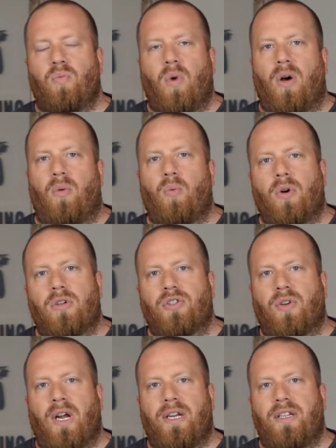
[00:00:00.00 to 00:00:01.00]
what we're
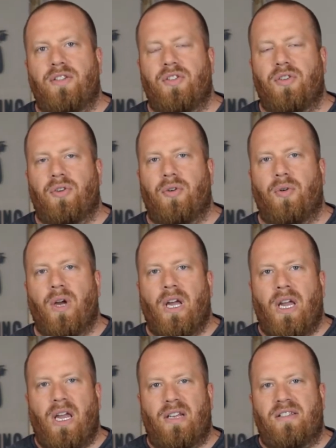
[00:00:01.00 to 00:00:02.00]
trying to do
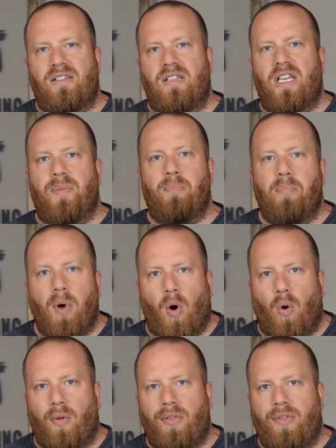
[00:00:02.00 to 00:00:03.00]
is see
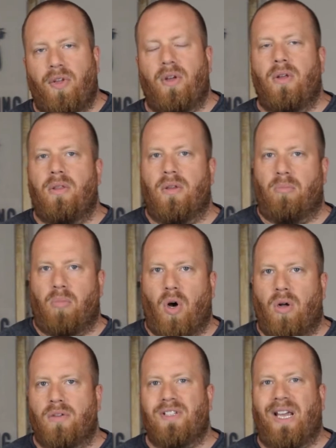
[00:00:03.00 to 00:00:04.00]
both the
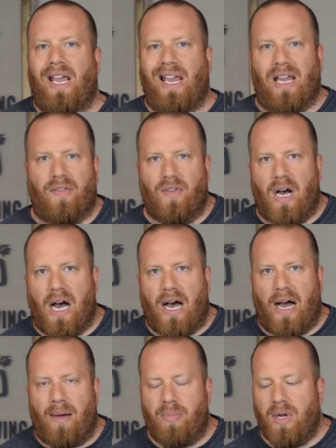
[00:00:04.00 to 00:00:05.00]
malt and the
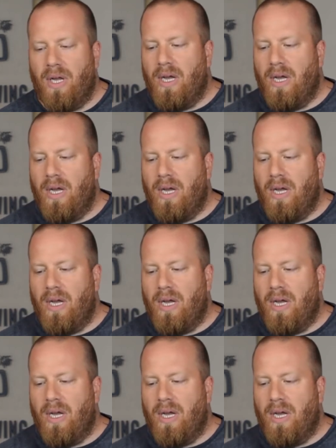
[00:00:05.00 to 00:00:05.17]
hop.